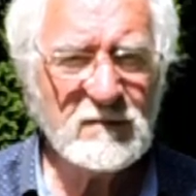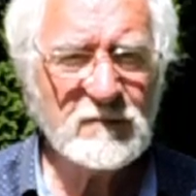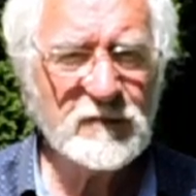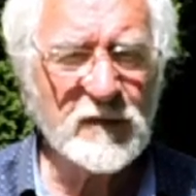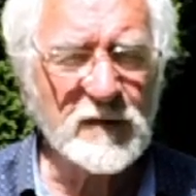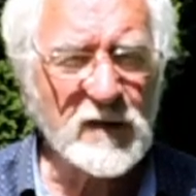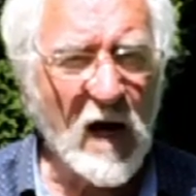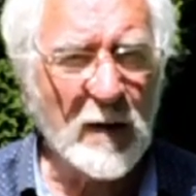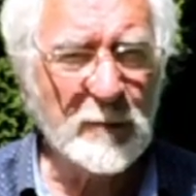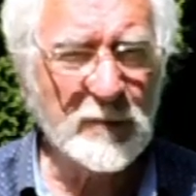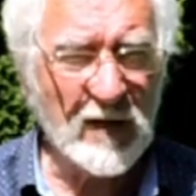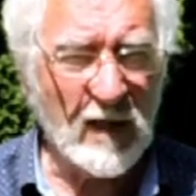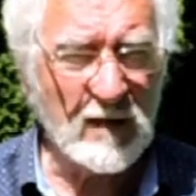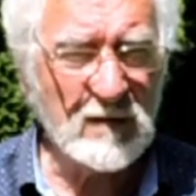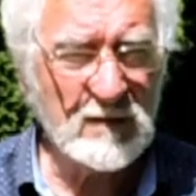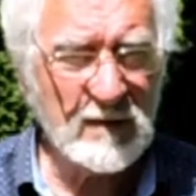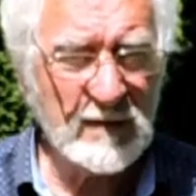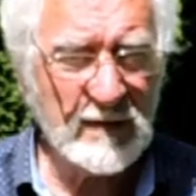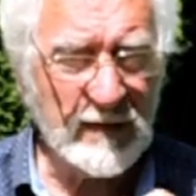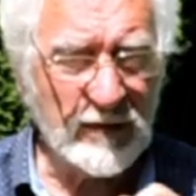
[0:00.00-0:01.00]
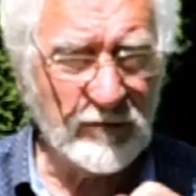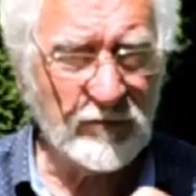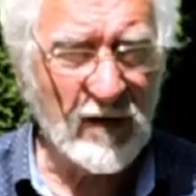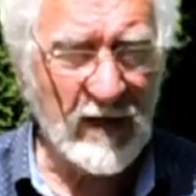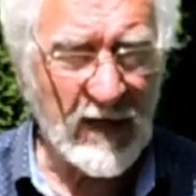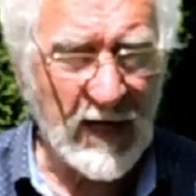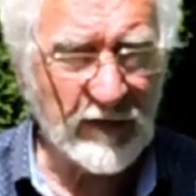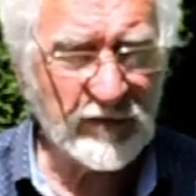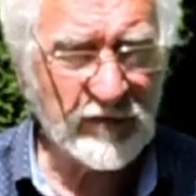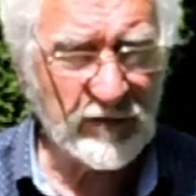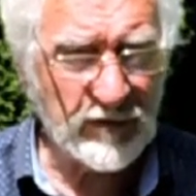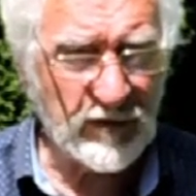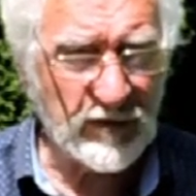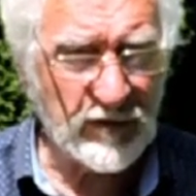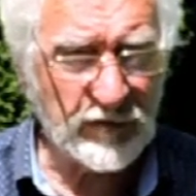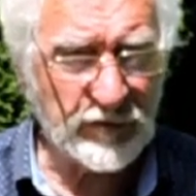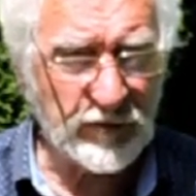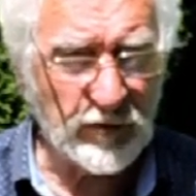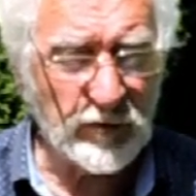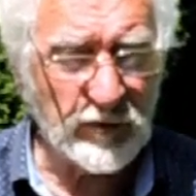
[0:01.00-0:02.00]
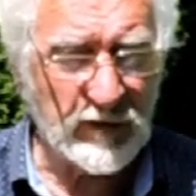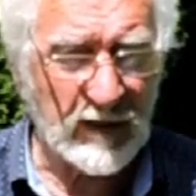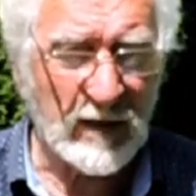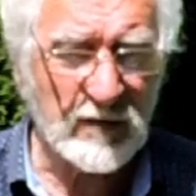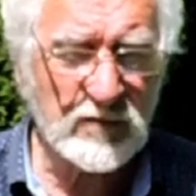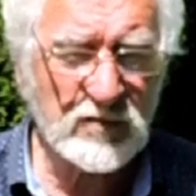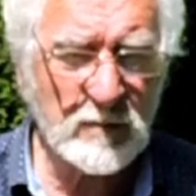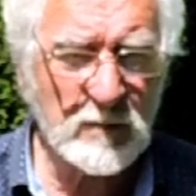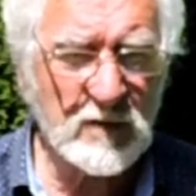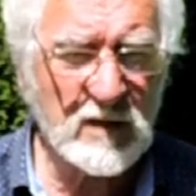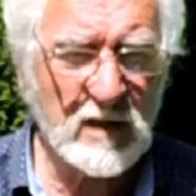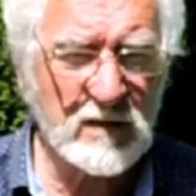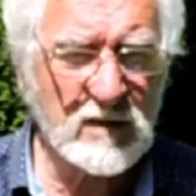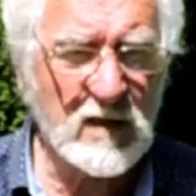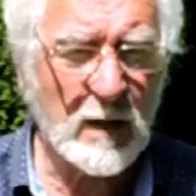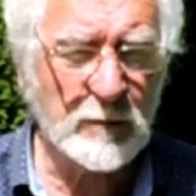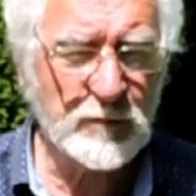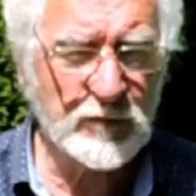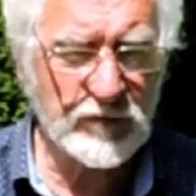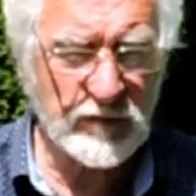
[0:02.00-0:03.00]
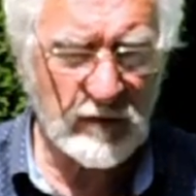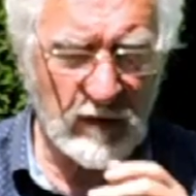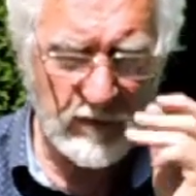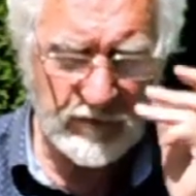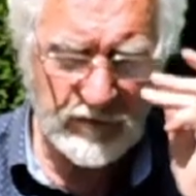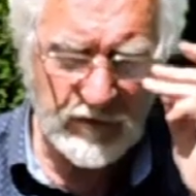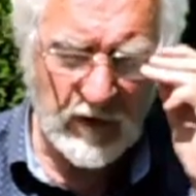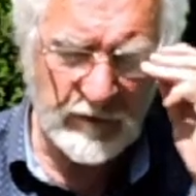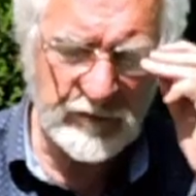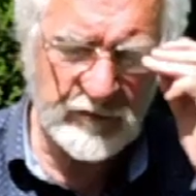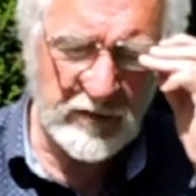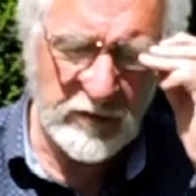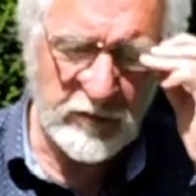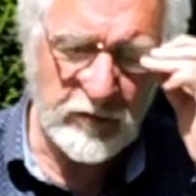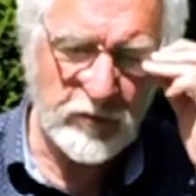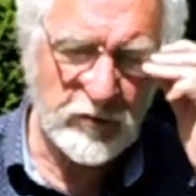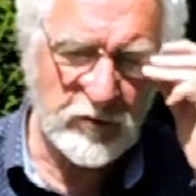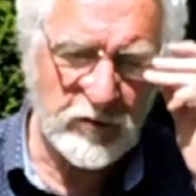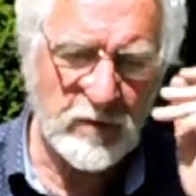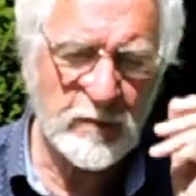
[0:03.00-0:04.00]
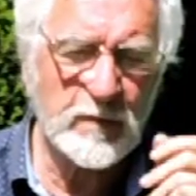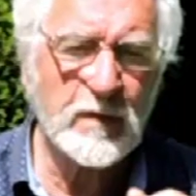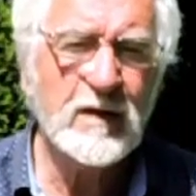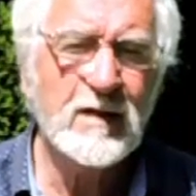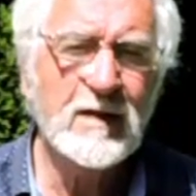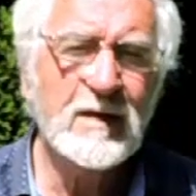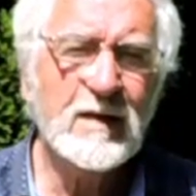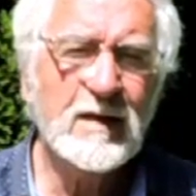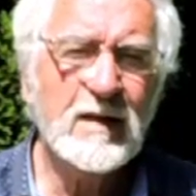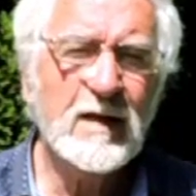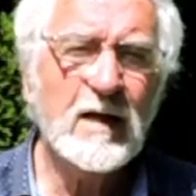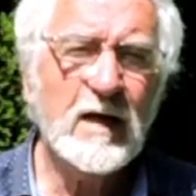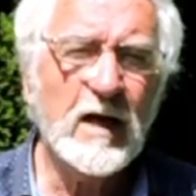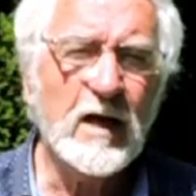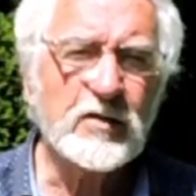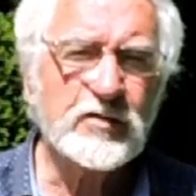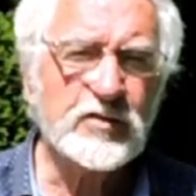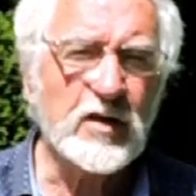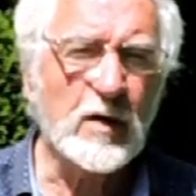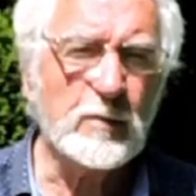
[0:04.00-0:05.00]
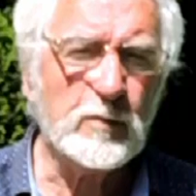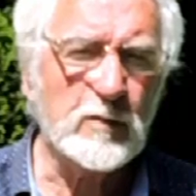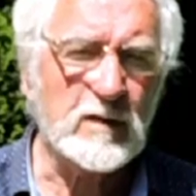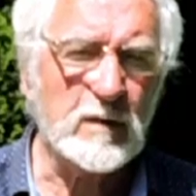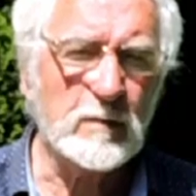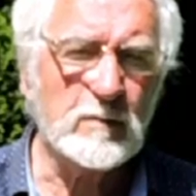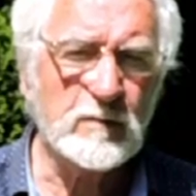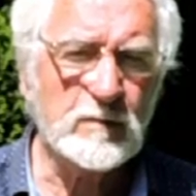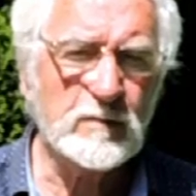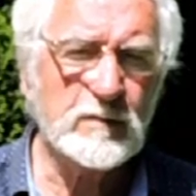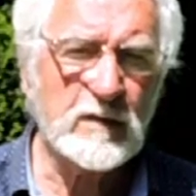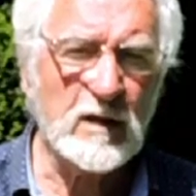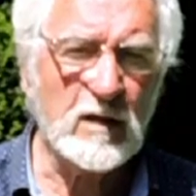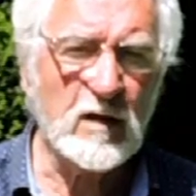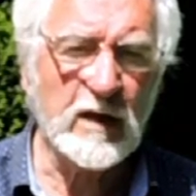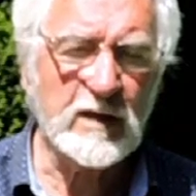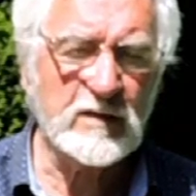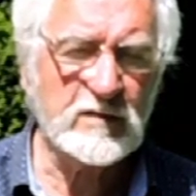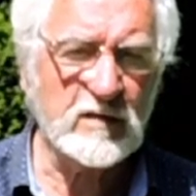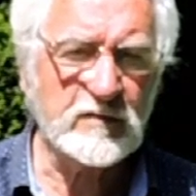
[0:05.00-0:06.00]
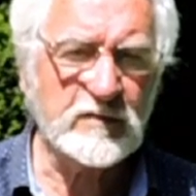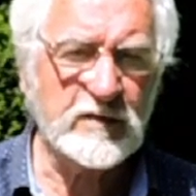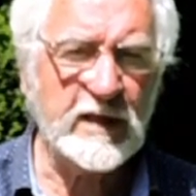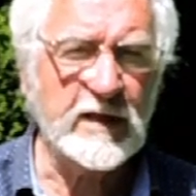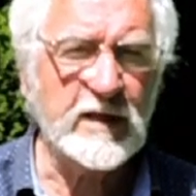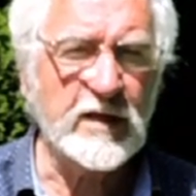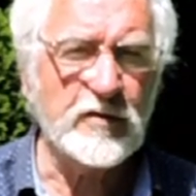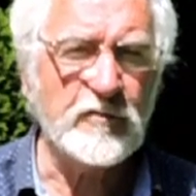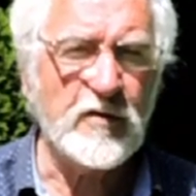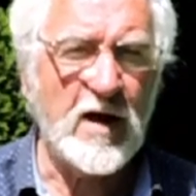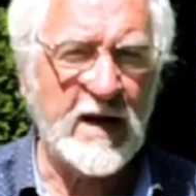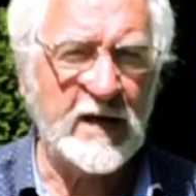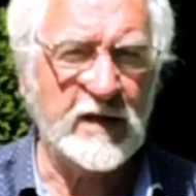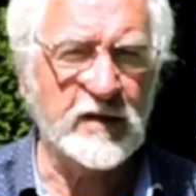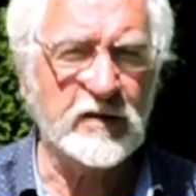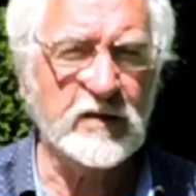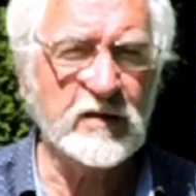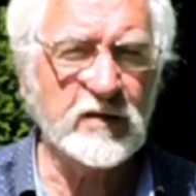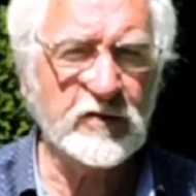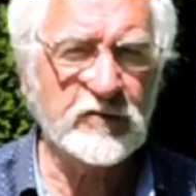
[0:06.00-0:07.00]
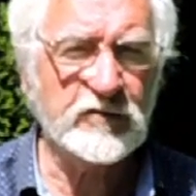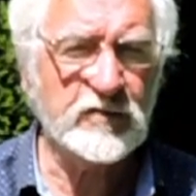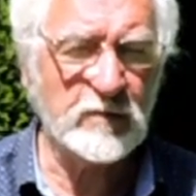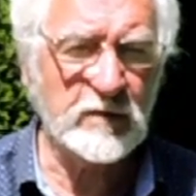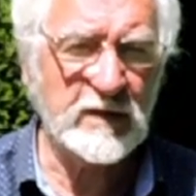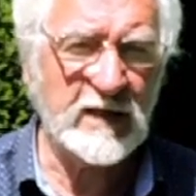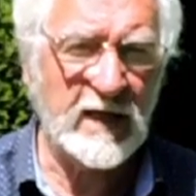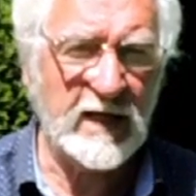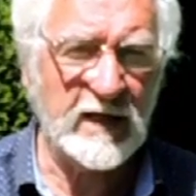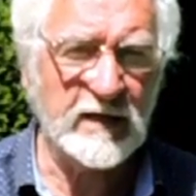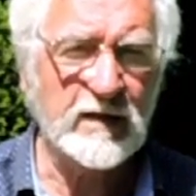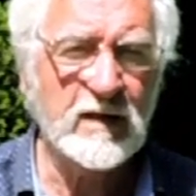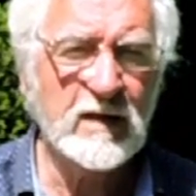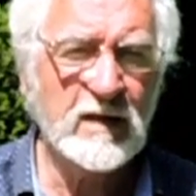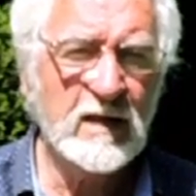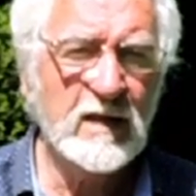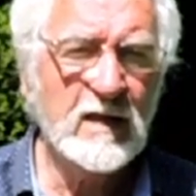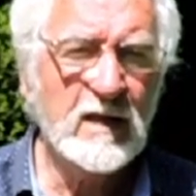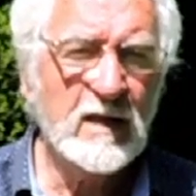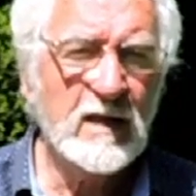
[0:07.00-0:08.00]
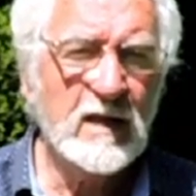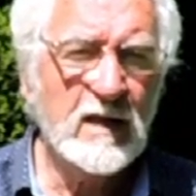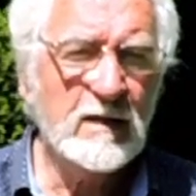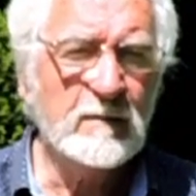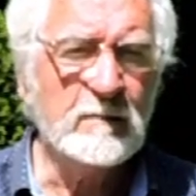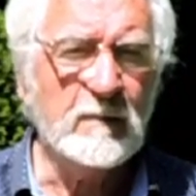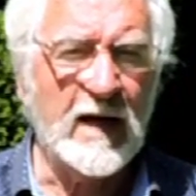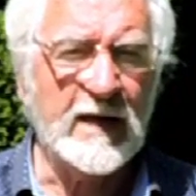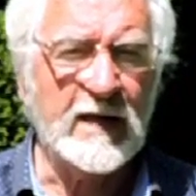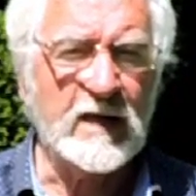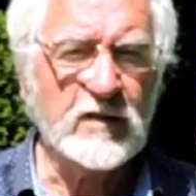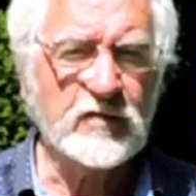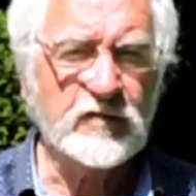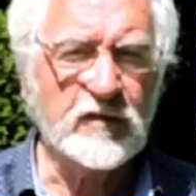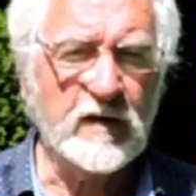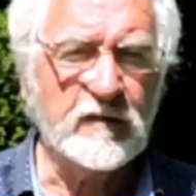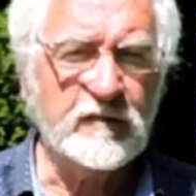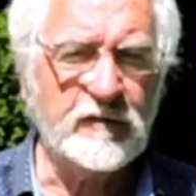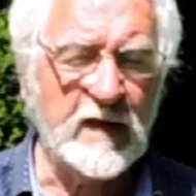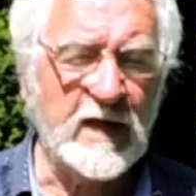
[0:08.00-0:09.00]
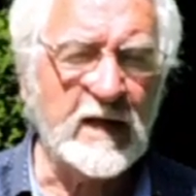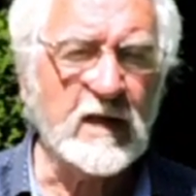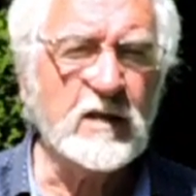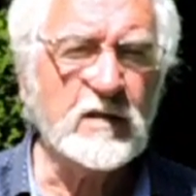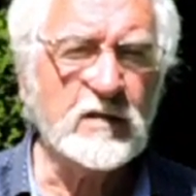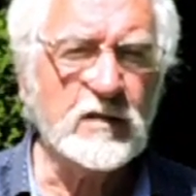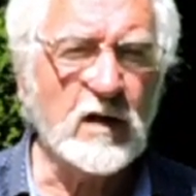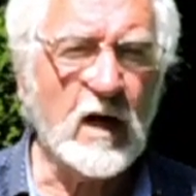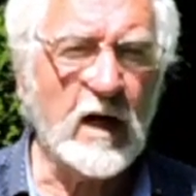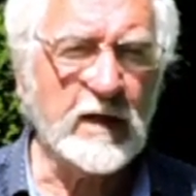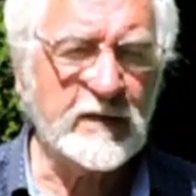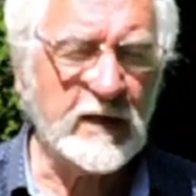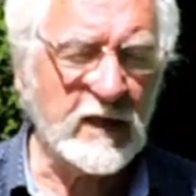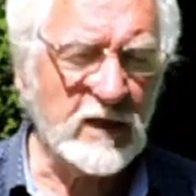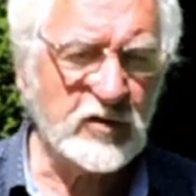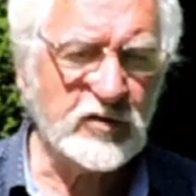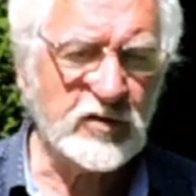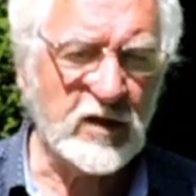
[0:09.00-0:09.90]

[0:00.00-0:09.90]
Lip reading: phenomenal in relation to the shooting. And some of the top shots in Europe shot with them, the likes of Teeny Rainiers, or we had Mannix for Fink, I think